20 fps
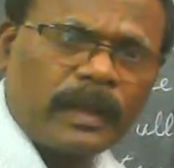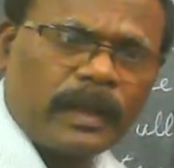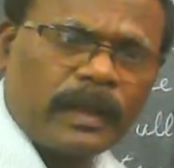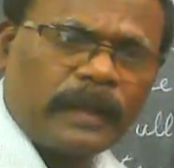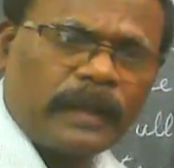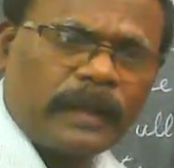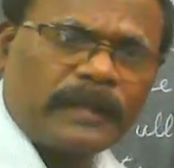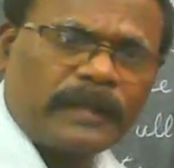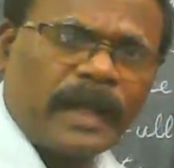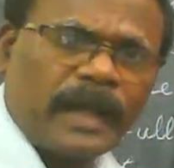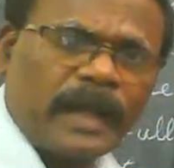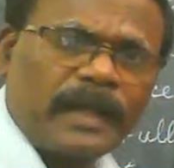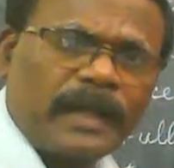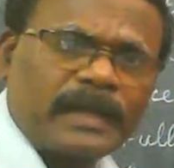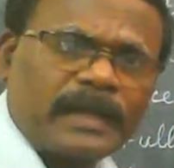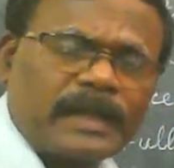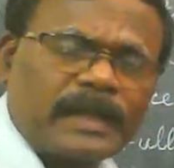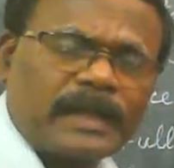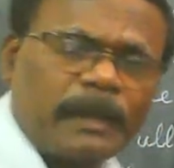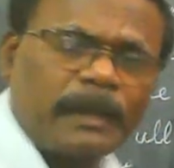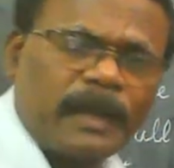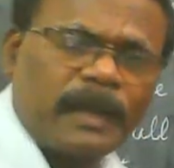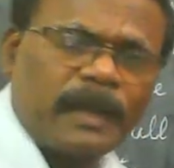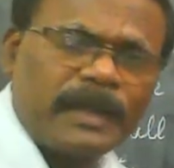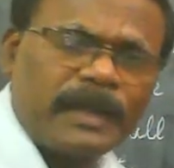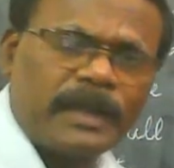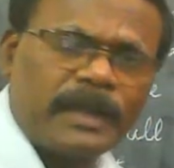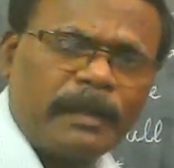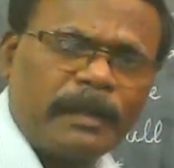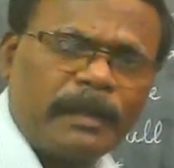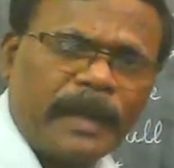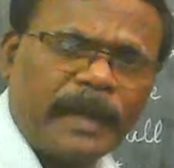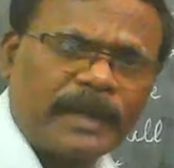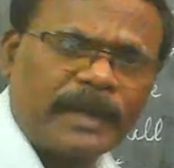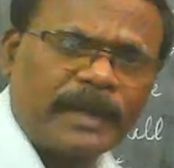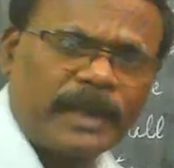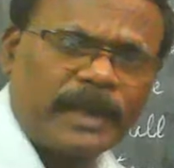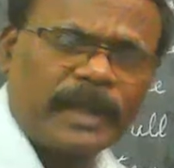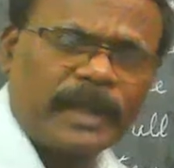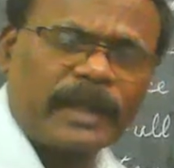If there is stability
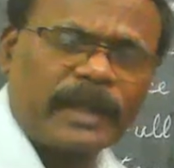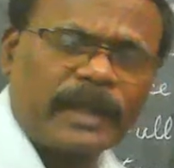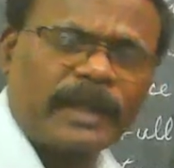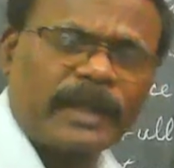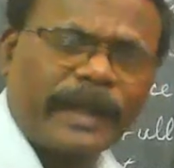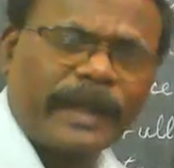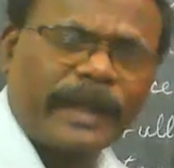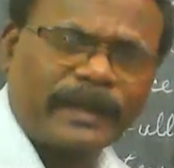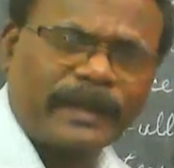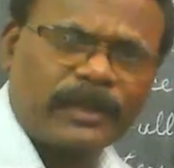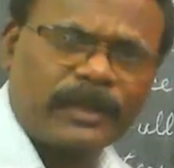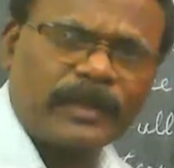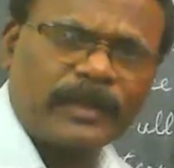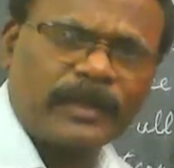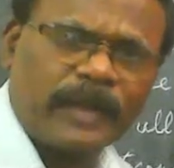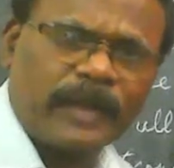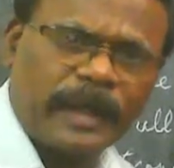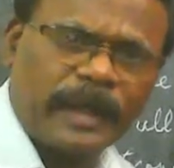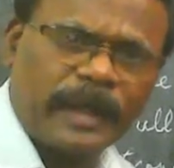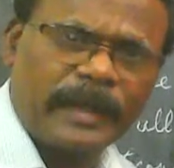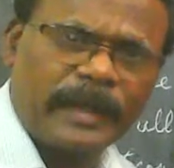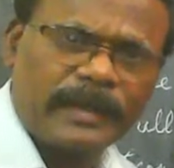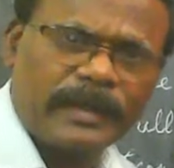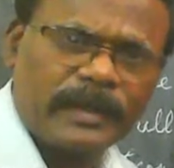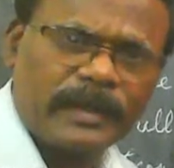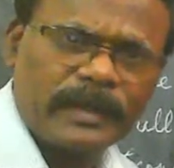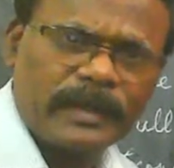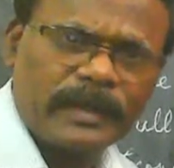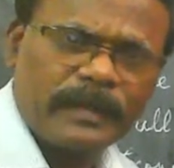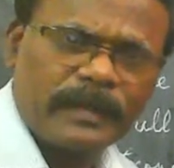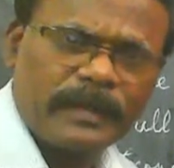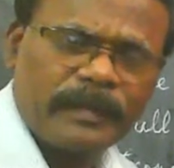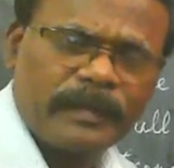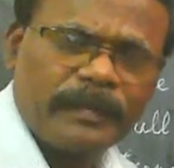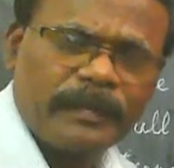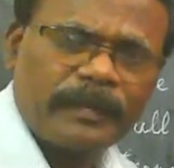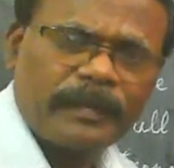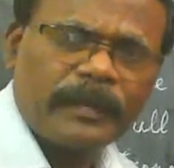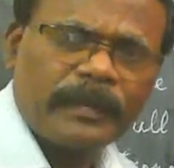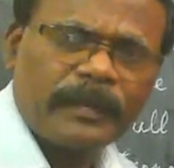maintained in the exchange rate,
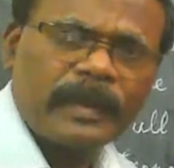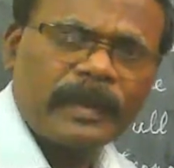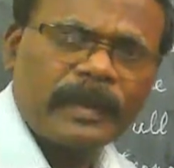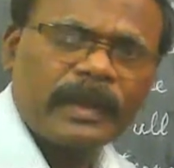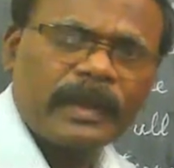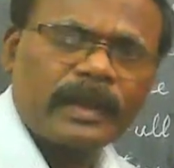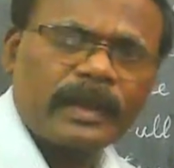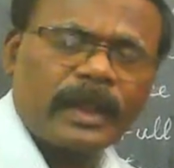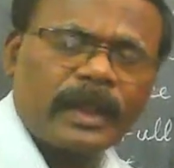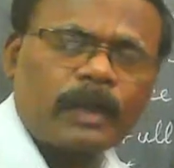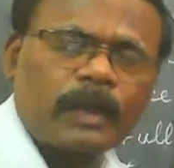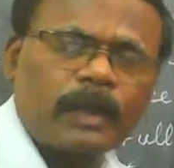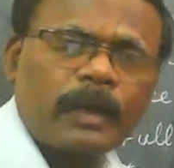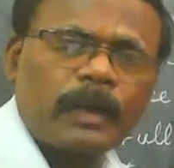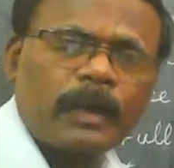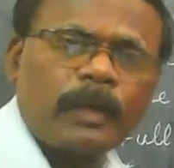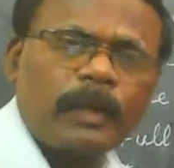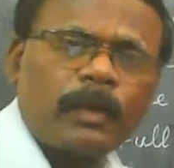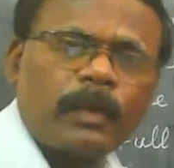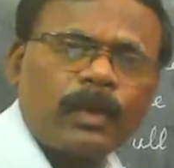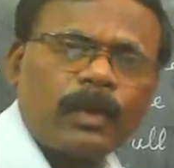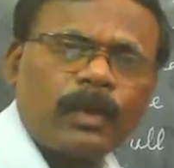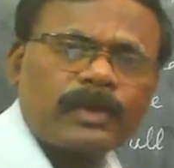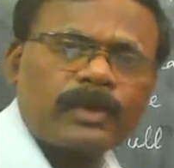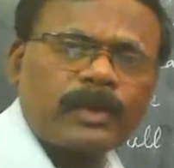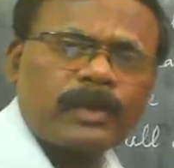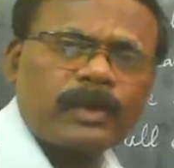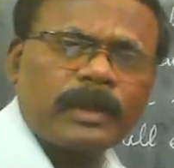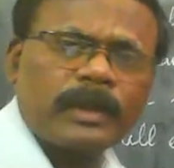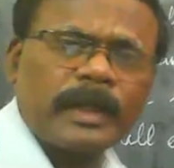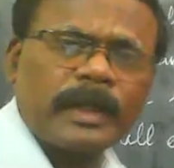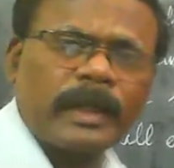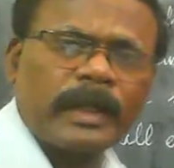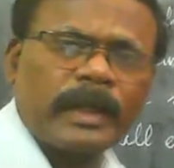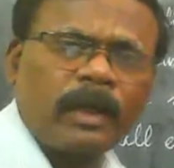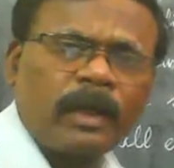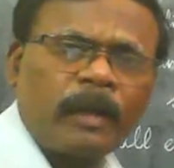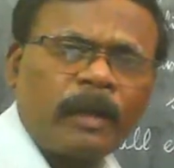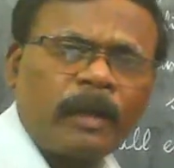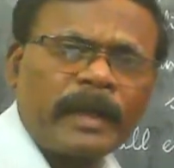that will boost the
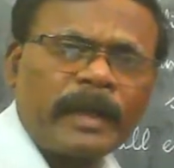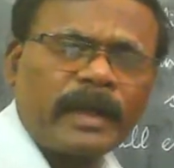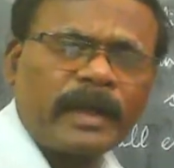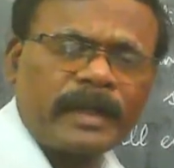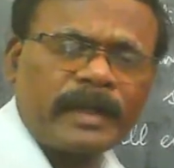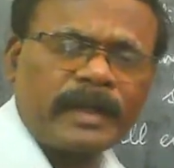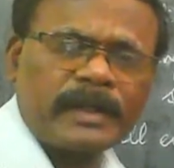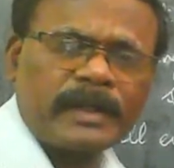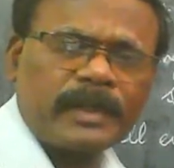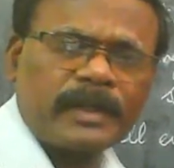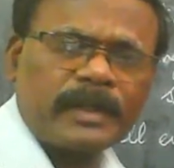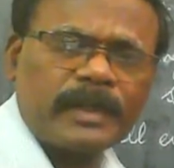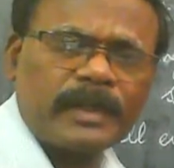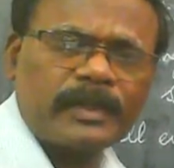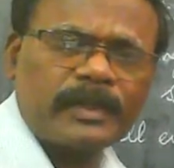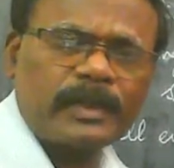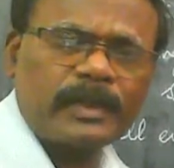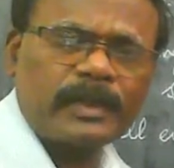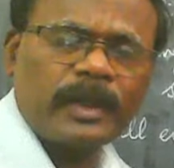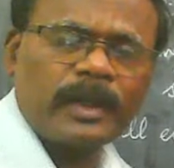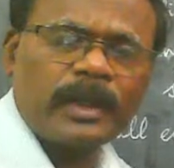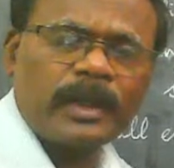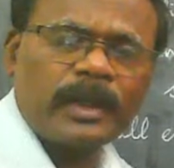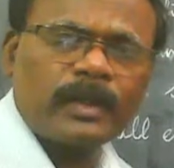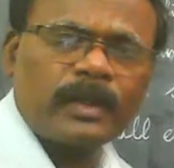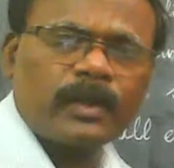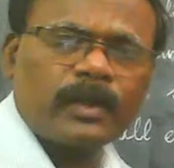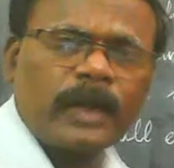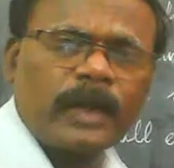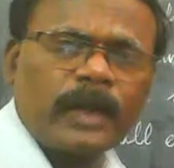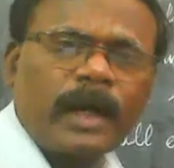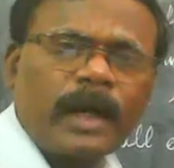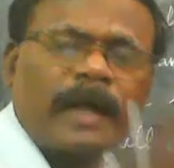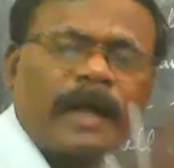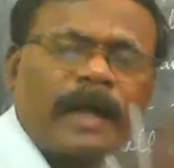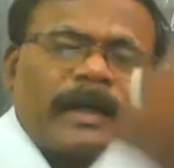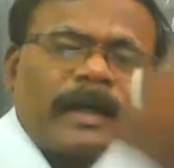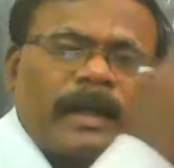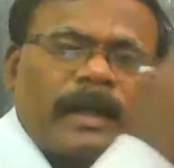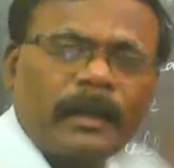economic conditions to the
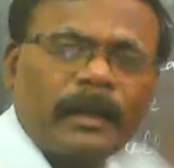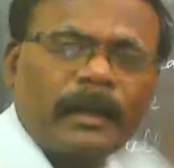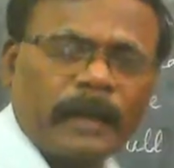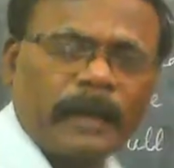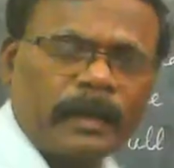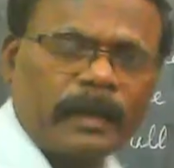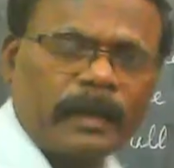higher level.